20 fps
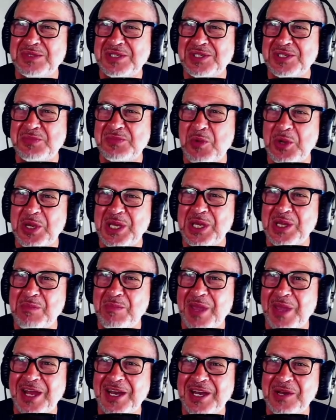and Smokey and the
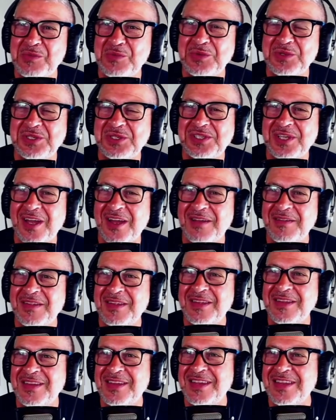Bandit was the
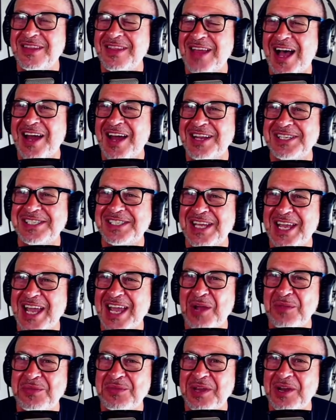hottest thing
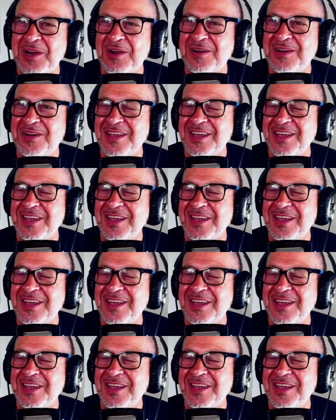out there.